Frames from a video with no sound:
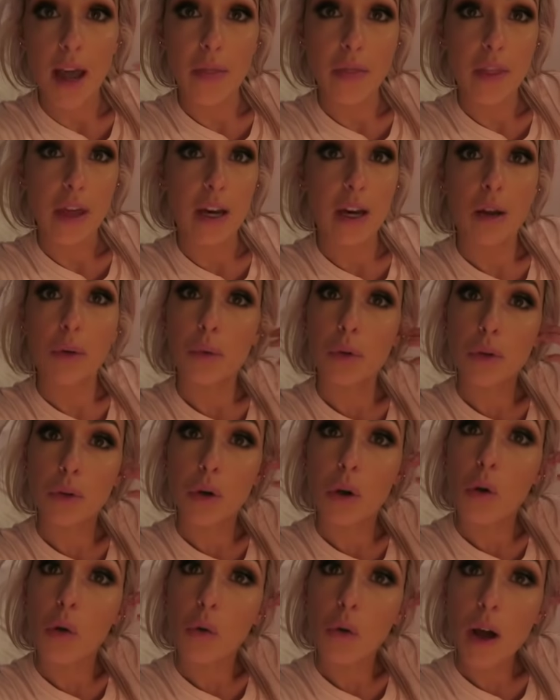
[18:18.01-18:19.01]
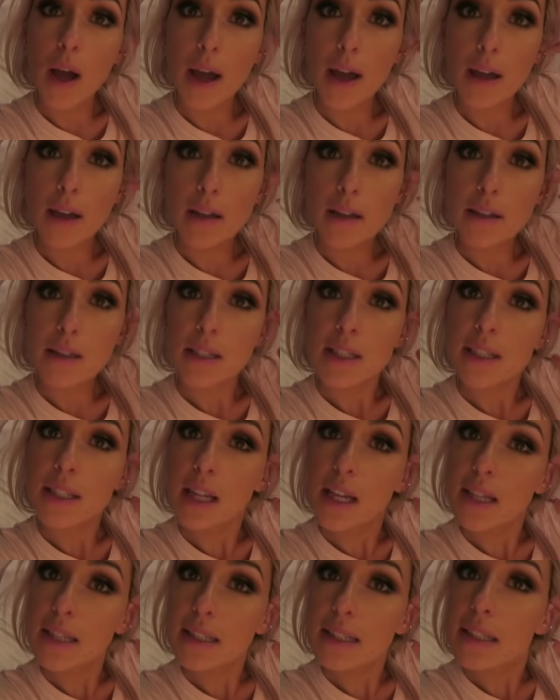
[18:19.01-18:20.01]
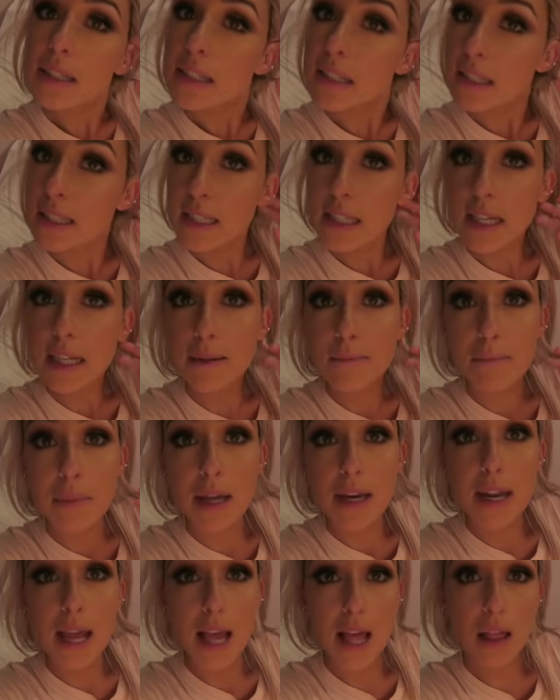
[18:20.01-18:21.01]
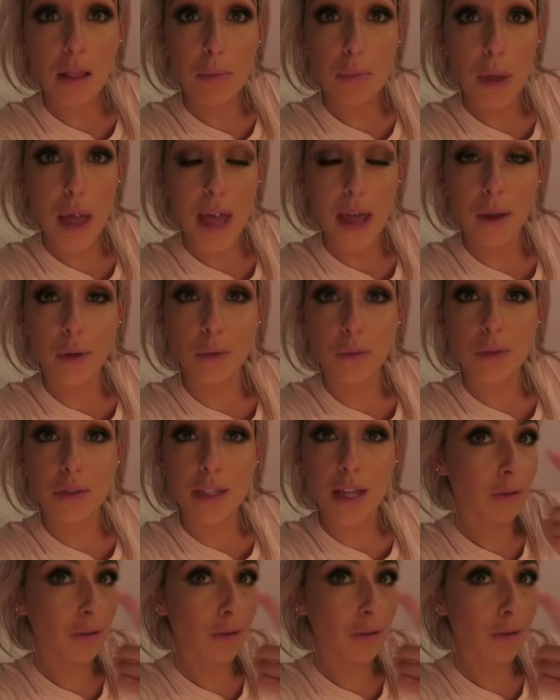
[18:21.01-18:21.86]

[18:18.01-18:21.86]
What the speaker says: and then I will go and assist him and help out.